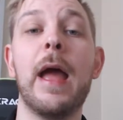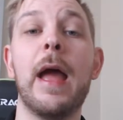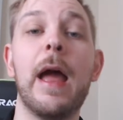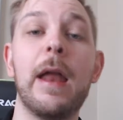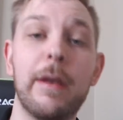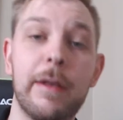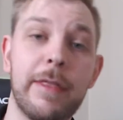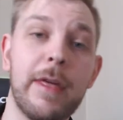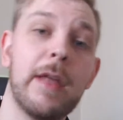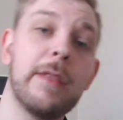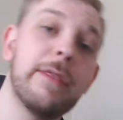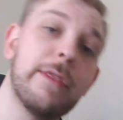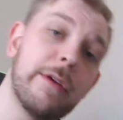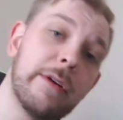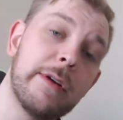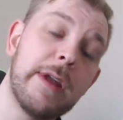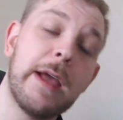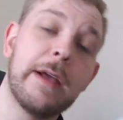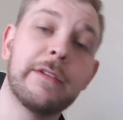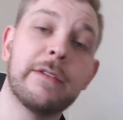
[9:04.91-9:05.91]
and then
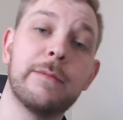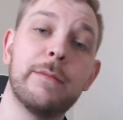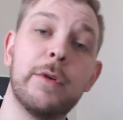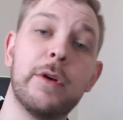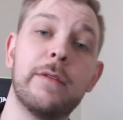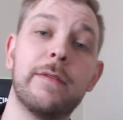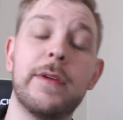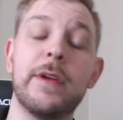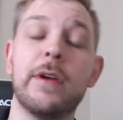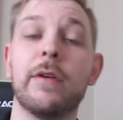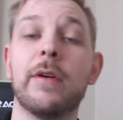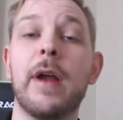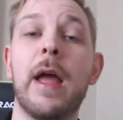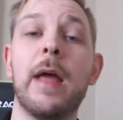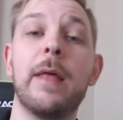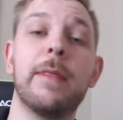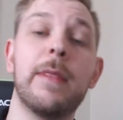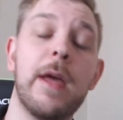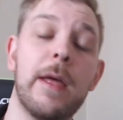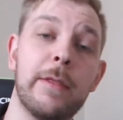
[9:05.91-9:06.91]
their next movie, or
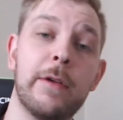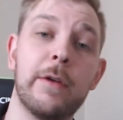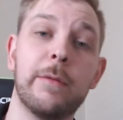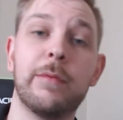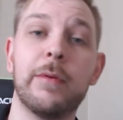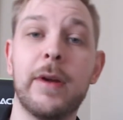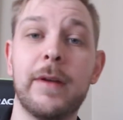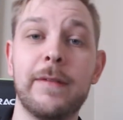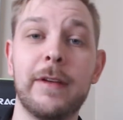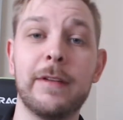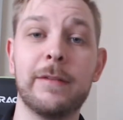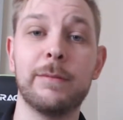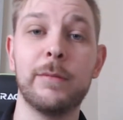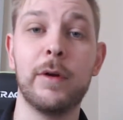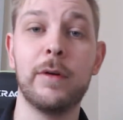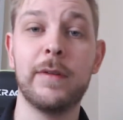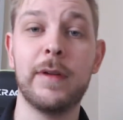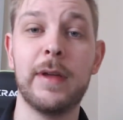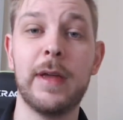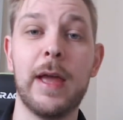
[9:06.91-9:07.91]
and then their previous
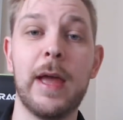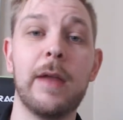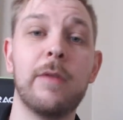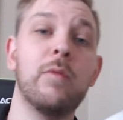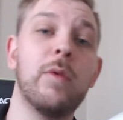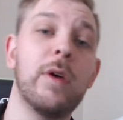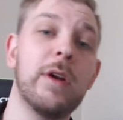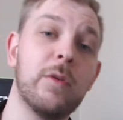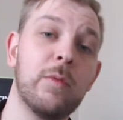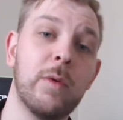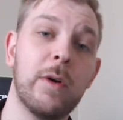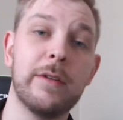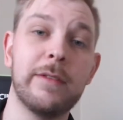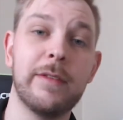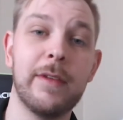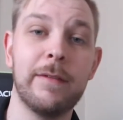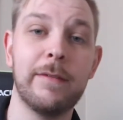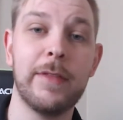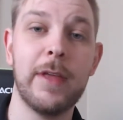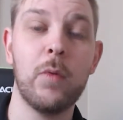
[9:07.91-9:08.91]
movie, and what
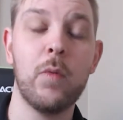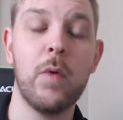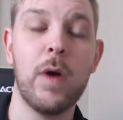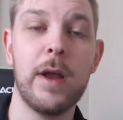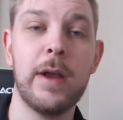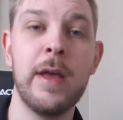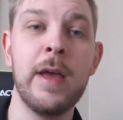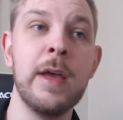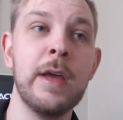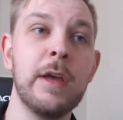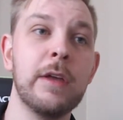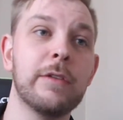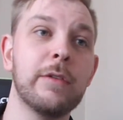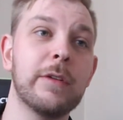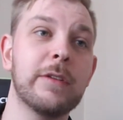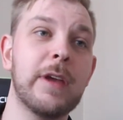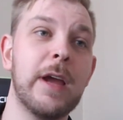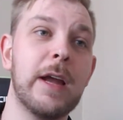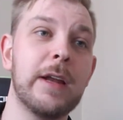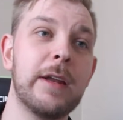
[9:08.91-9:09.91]
awards have they won. So
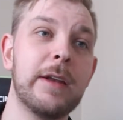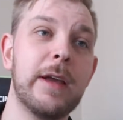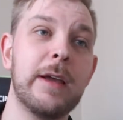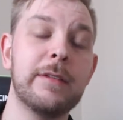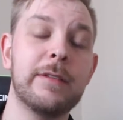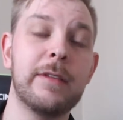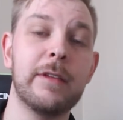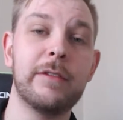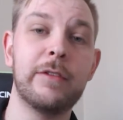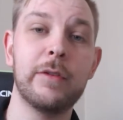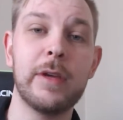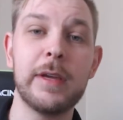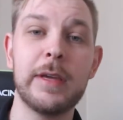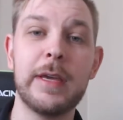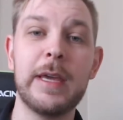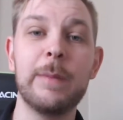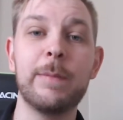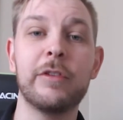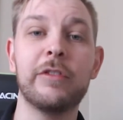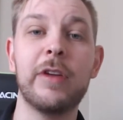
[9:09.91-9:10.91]
it's kind of nice as you can
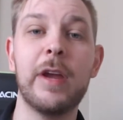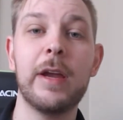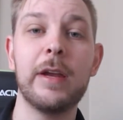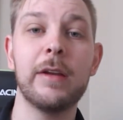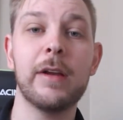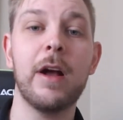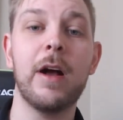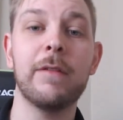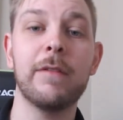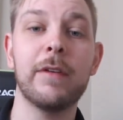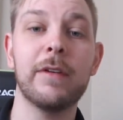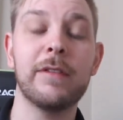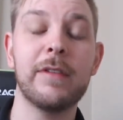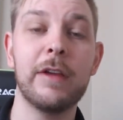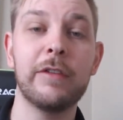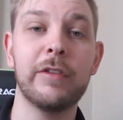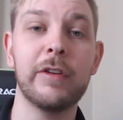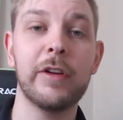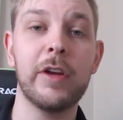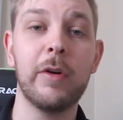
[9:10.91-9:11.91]
keep a chain of
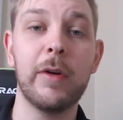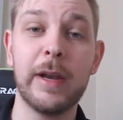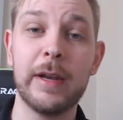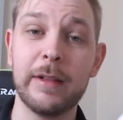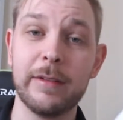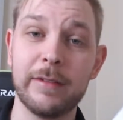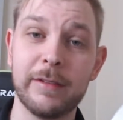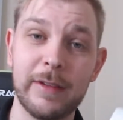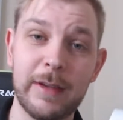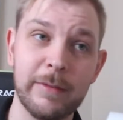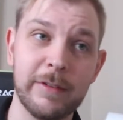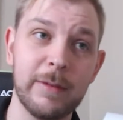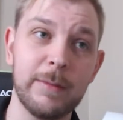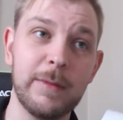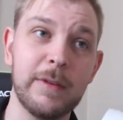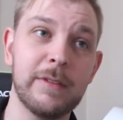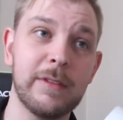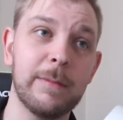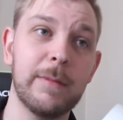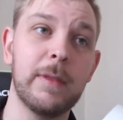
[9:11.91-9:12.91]
conversation going, and it seems to
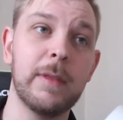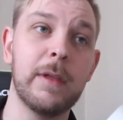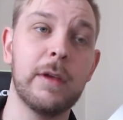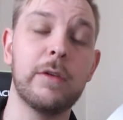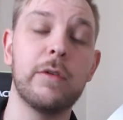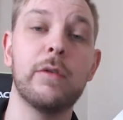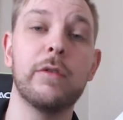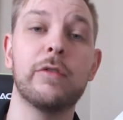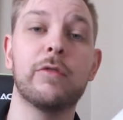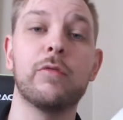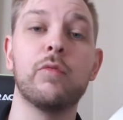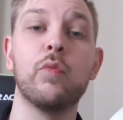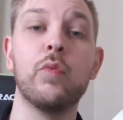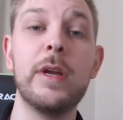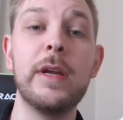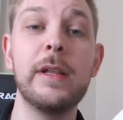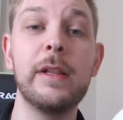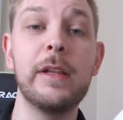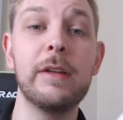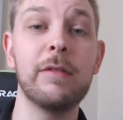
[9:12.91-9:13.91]
be something that Google's
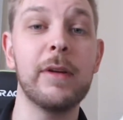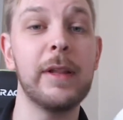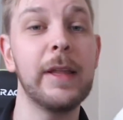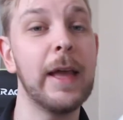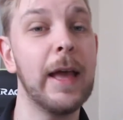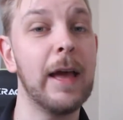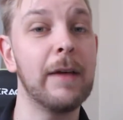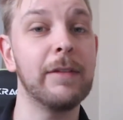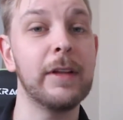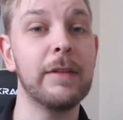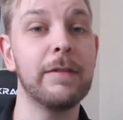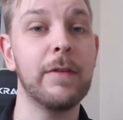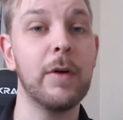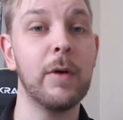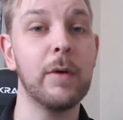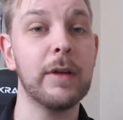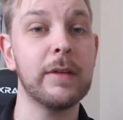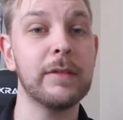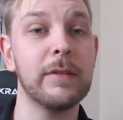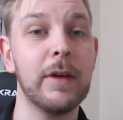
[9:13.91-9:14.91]
really, really heavily
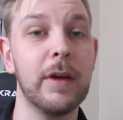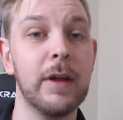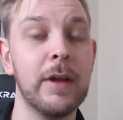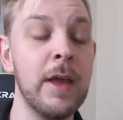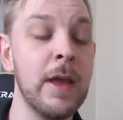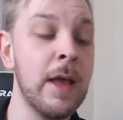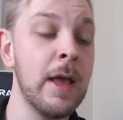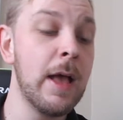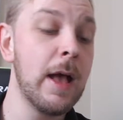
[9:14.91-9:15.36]
focused on,